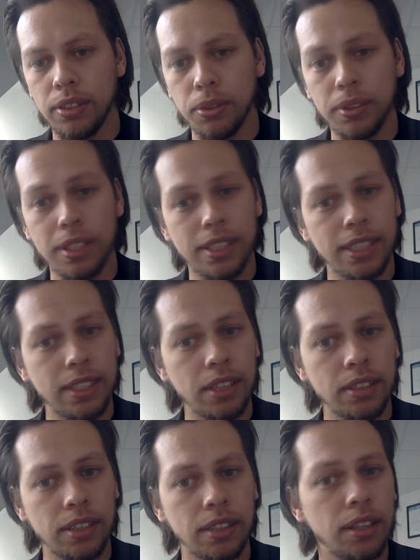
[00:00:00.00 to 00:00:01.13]
So this is
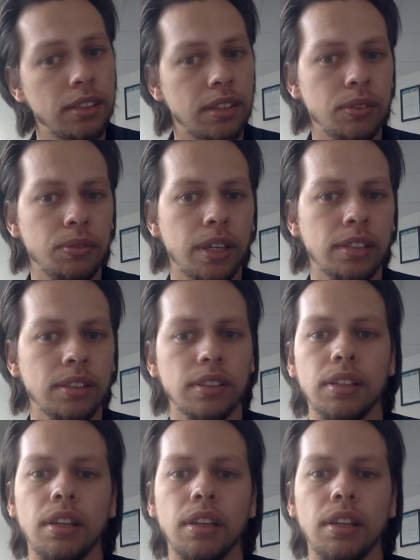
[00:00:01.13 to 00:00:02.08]
sunset, not sunrise.